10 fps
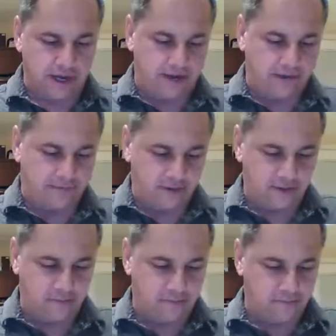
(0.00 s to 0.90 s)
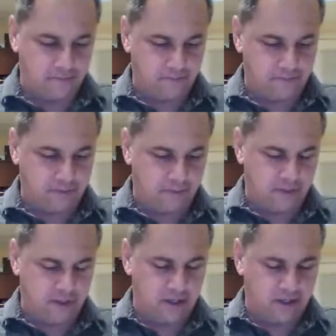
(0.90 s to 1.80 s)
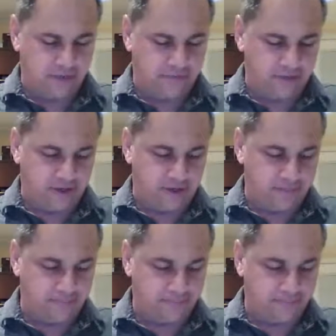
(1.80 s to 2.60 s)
the more you have, if